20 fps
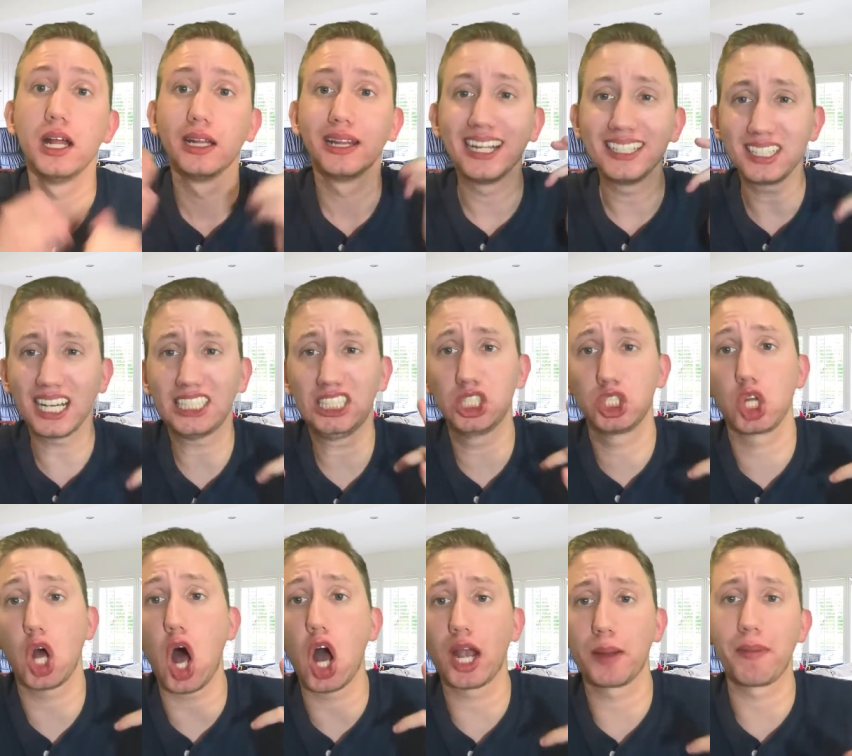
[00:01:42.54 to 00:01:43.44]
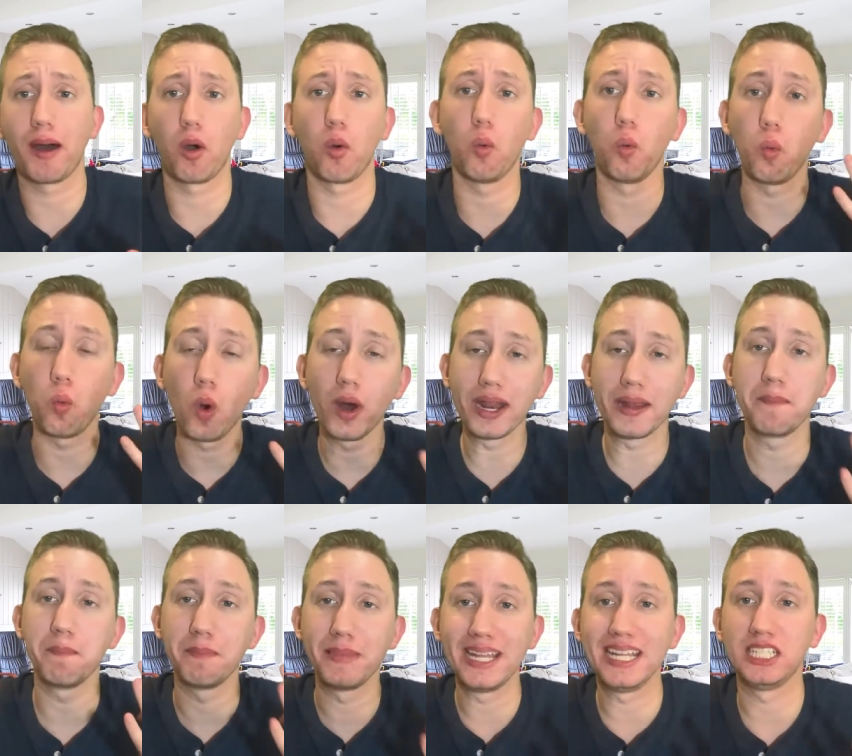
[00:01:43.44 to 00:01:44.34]
let's actually talk about what
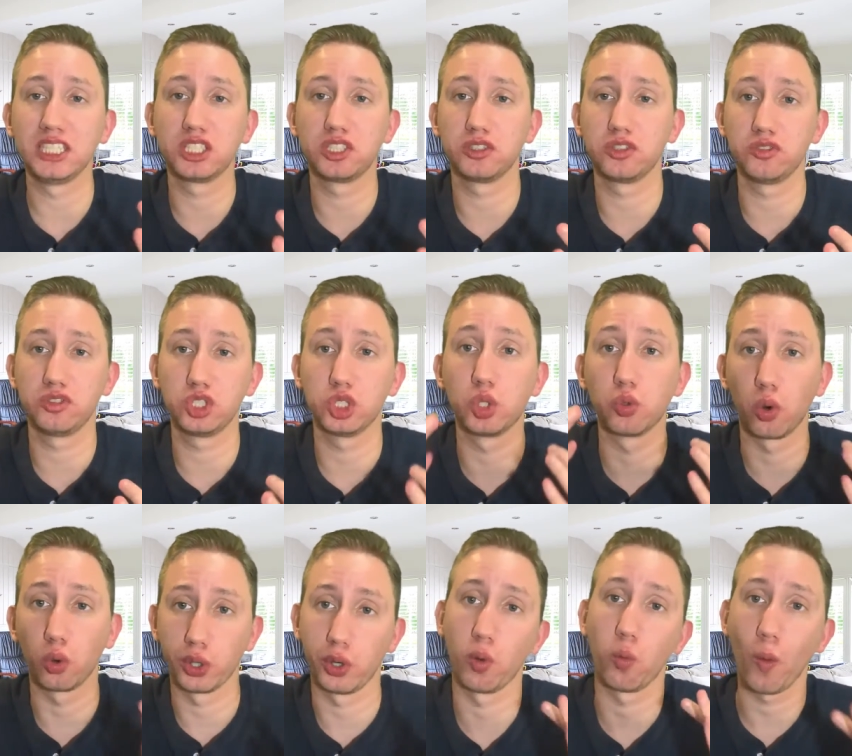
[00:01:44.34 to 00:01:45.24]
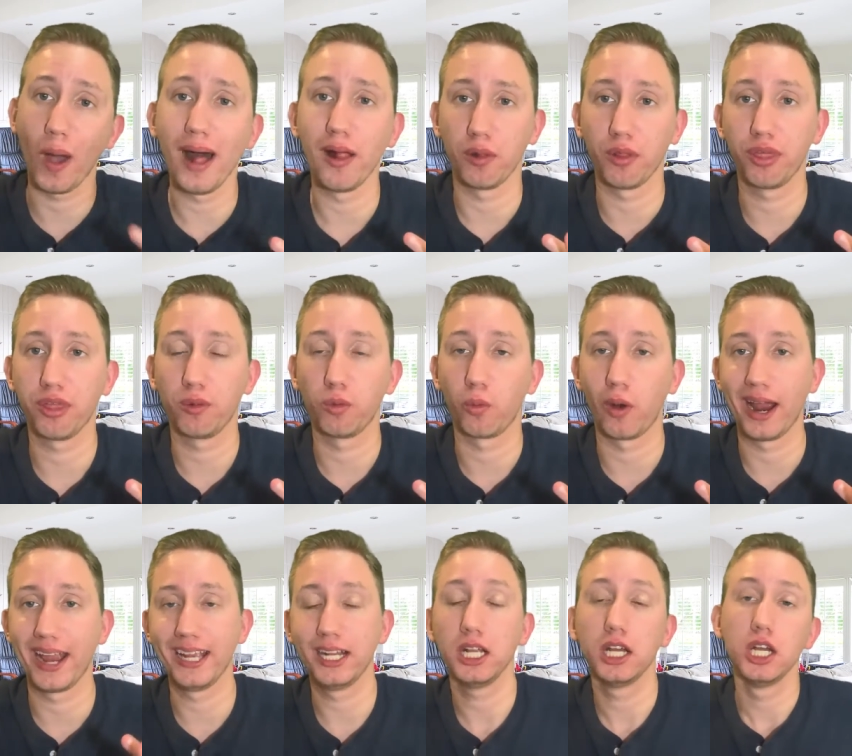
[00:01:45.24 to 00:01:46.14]
it means to grow your wealth,
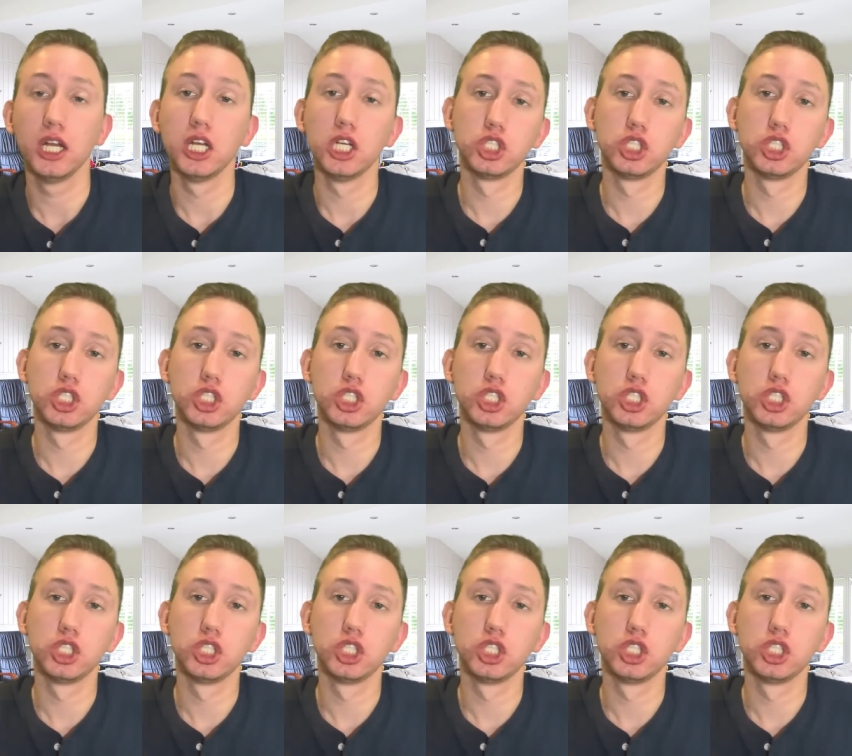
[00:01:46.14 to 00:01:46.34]
right?